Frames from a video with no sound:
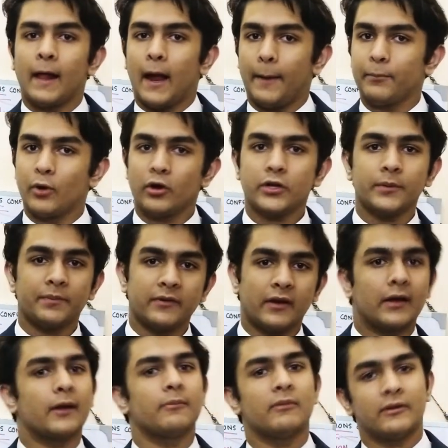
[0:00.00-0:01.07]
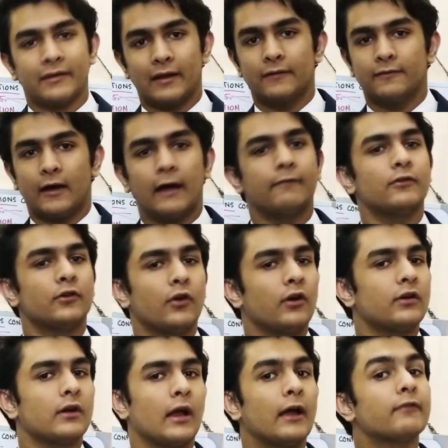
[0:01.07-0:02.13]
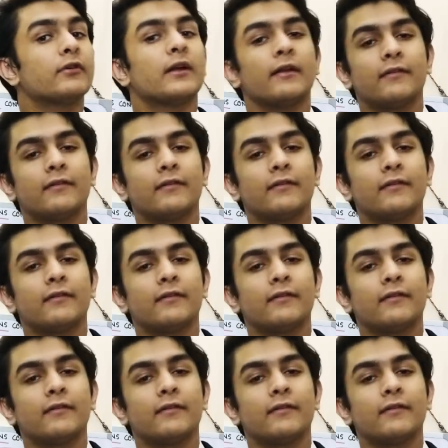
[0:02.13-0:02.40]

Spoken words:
I'm not representing myself. I would